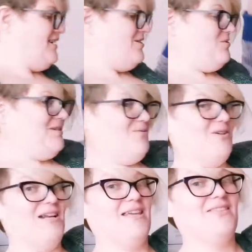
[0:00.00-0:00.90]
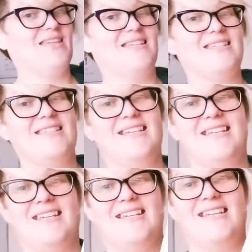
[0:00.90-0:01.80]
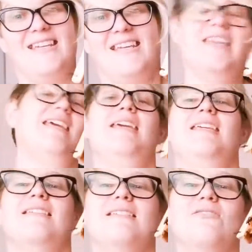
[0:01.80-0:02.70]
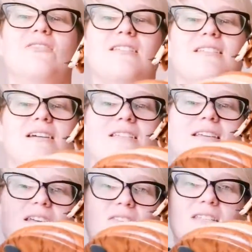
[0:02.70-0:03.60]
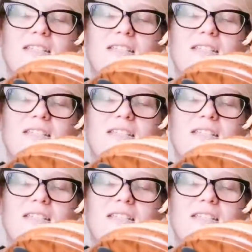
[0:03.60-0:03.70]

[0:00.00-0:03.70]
using one like this. See, it's got this nice, this